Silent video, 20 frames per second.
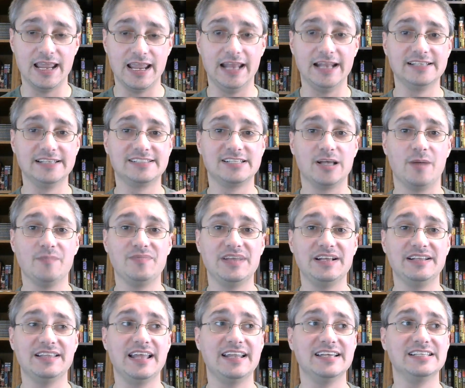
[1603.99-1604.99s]
It is
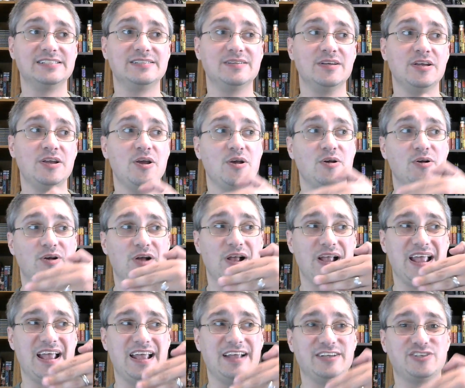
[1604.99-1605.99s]
something that is
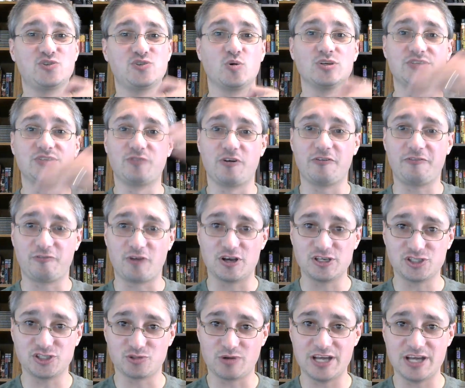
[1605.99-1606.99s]
a source for
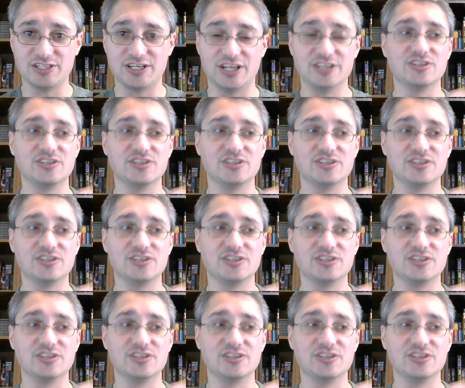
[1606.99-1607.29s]
frustration.